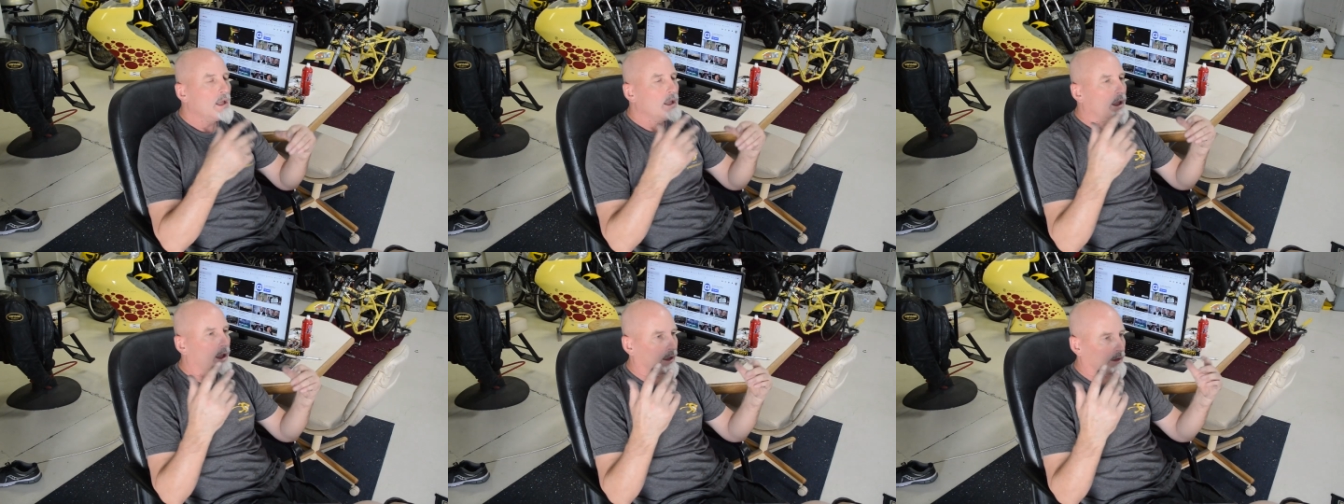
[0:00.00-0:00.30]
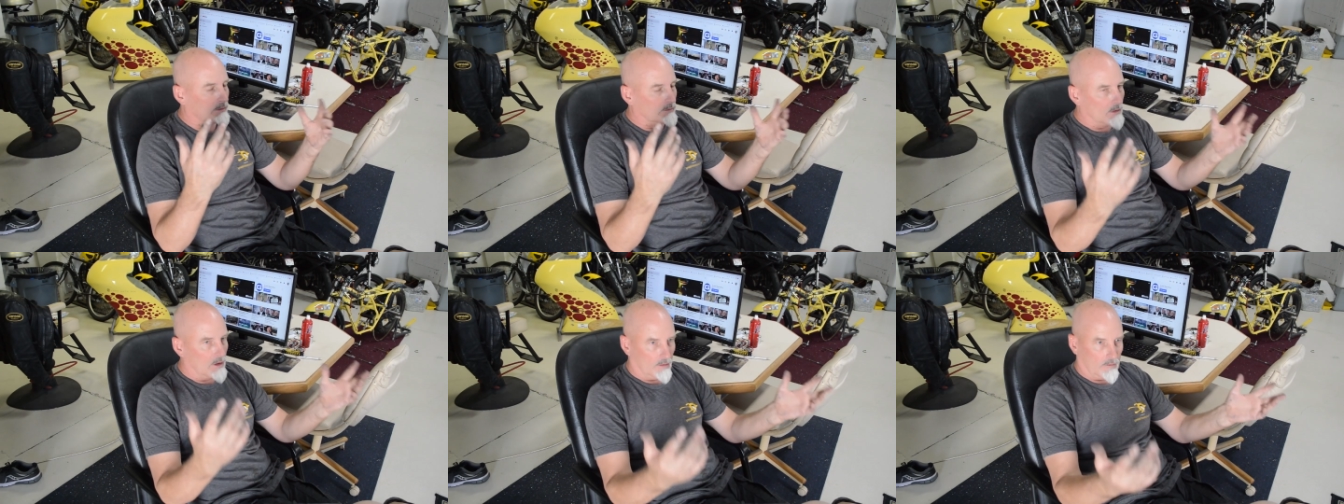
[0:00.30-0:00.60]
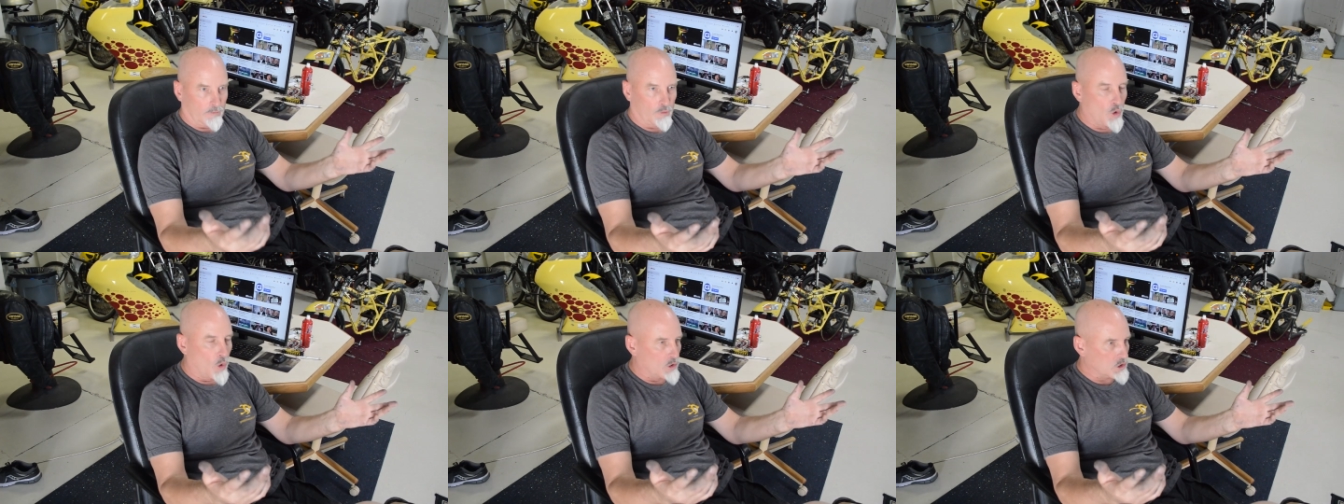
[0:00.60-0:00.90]
And
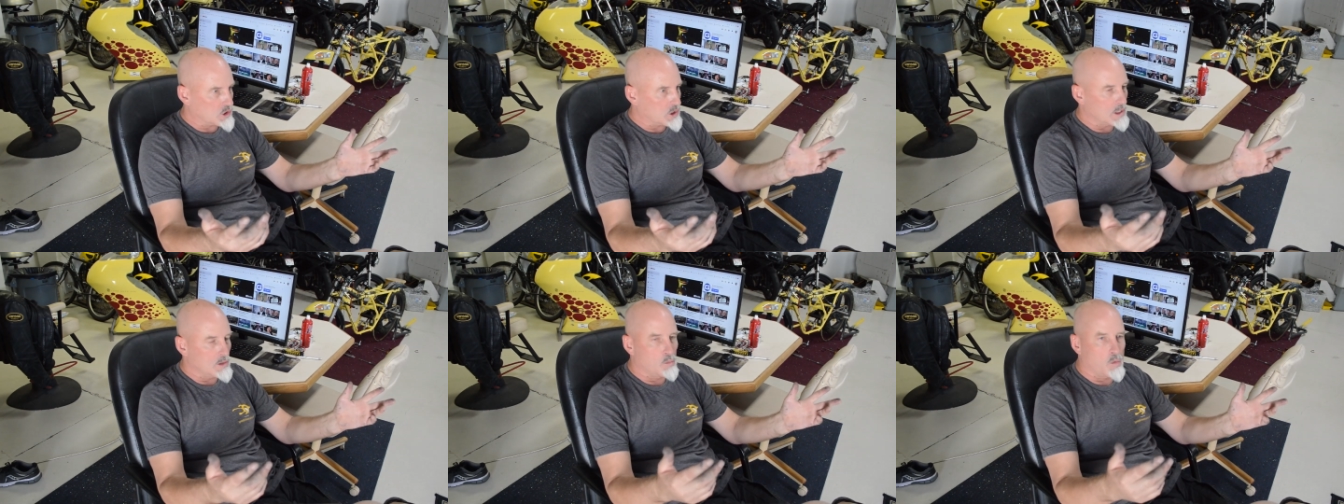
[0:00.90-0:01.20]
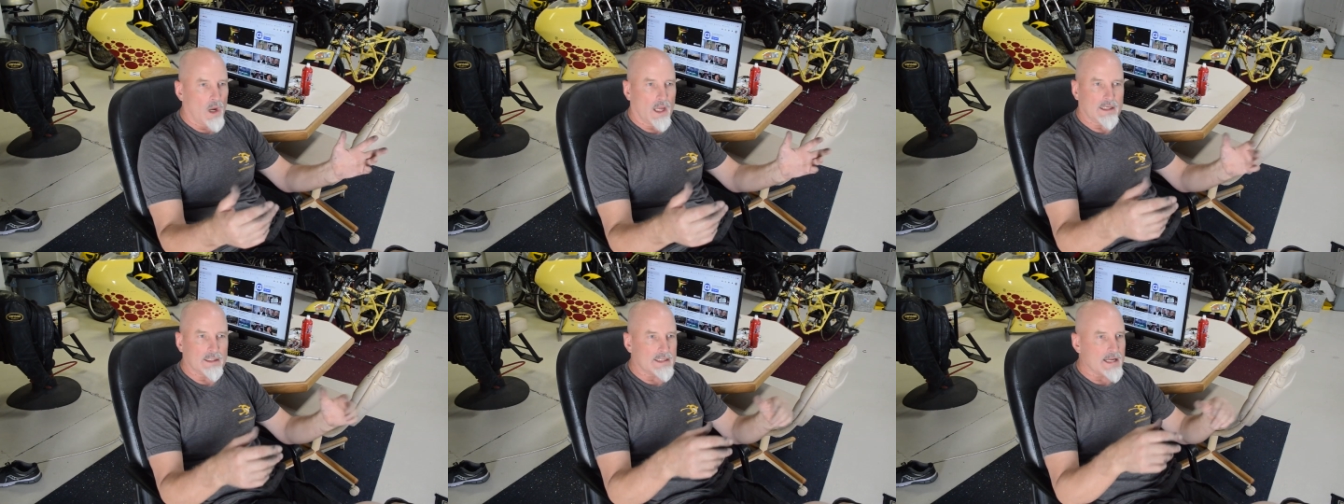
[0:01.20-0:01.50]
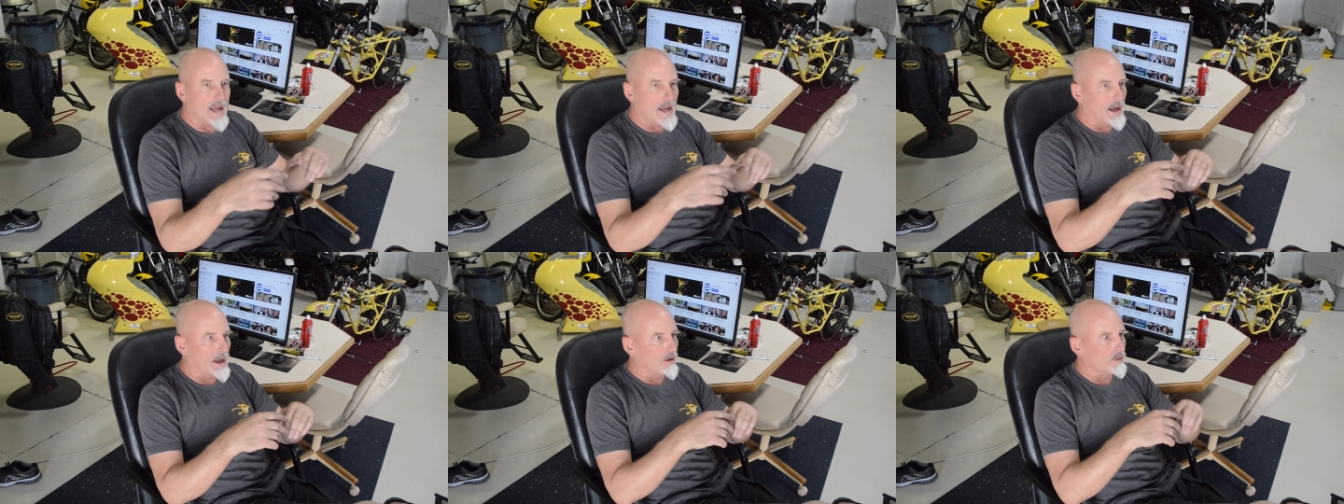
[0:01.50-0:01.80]
of course he went
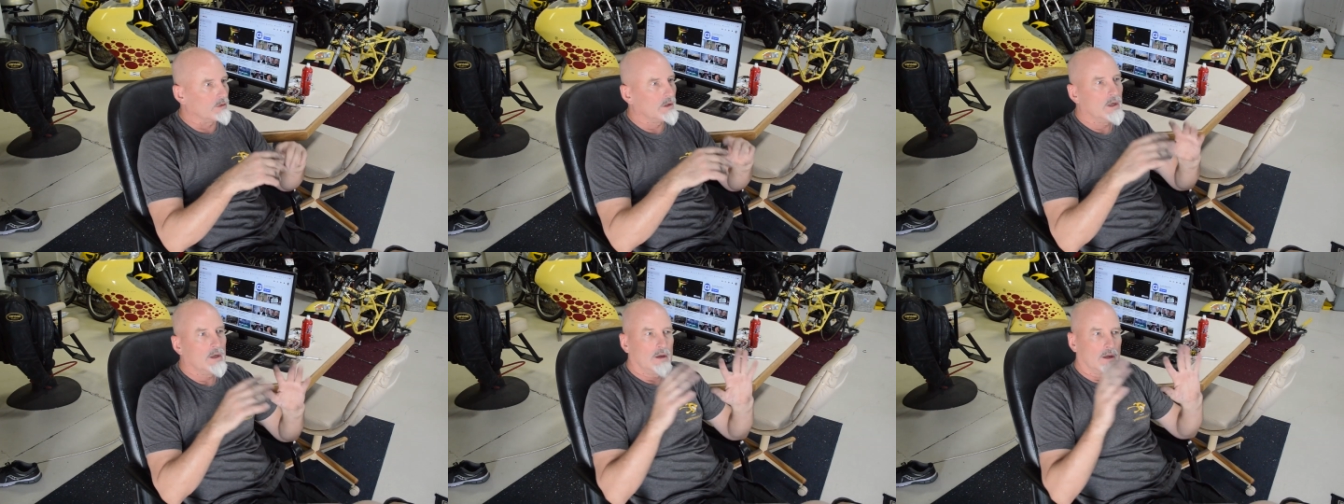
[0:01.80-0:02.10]
down,